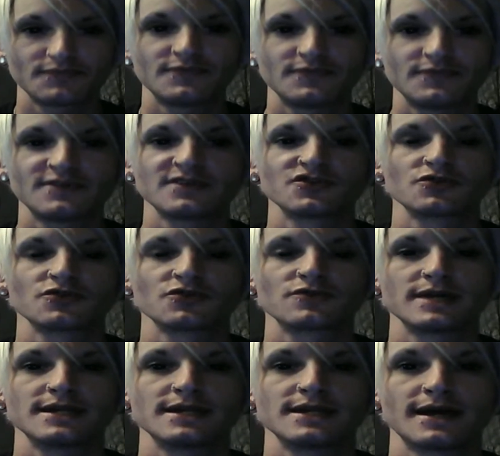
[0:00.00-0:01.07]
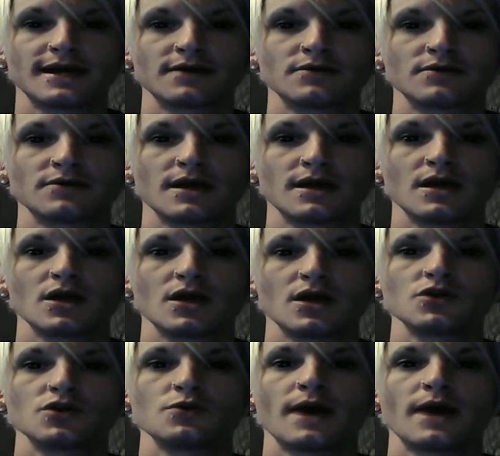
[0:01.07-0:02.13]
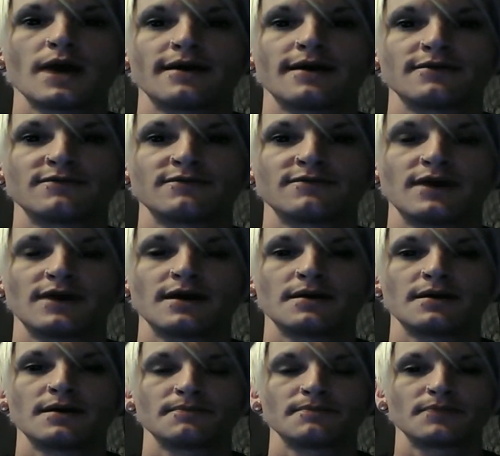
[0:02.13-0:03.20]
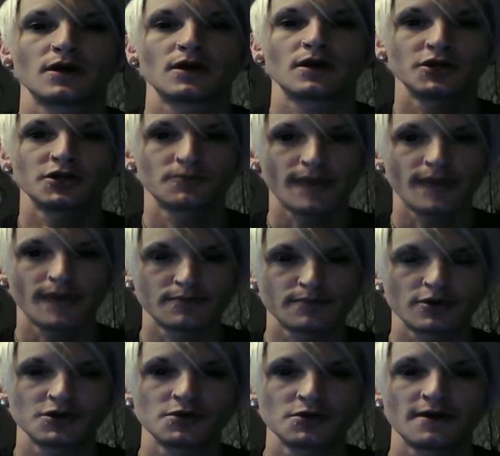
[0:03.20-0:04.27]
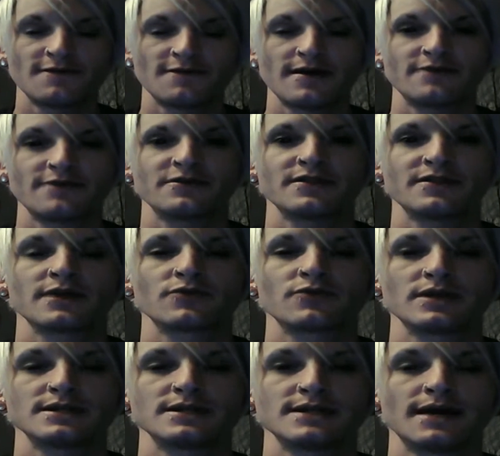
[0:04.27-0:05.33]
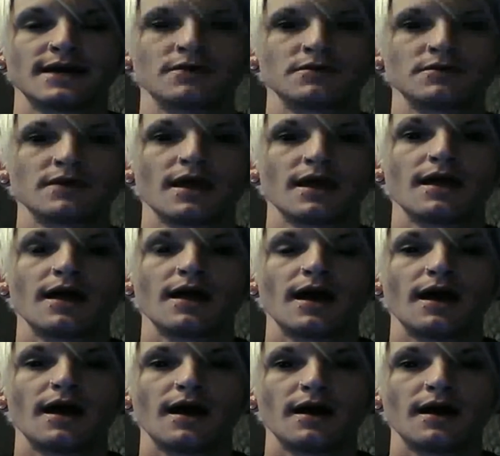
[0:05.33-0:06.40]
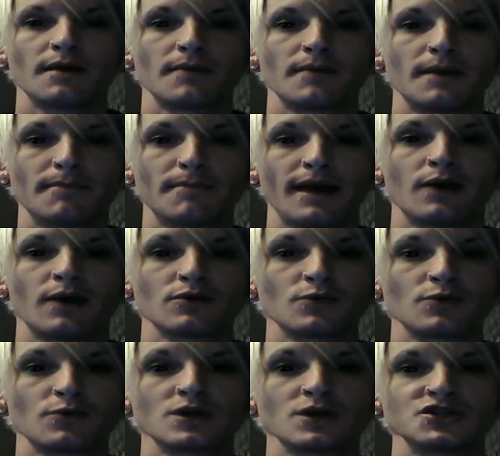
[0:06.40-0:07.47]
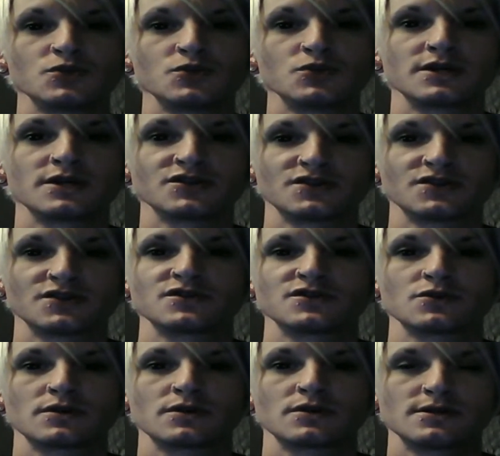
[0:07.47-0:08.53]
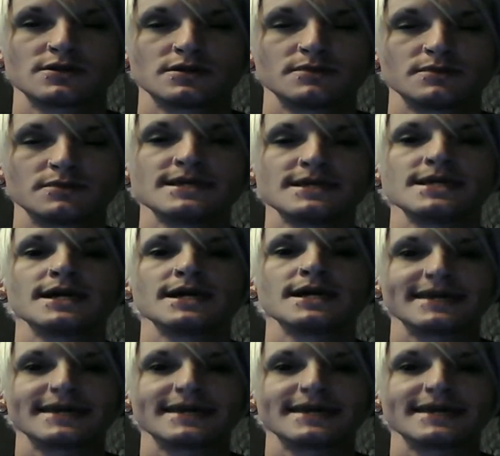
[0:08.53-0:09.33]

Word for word: sigil written down. You have um, on your paper, you have everything written down um, about what you want your servitor be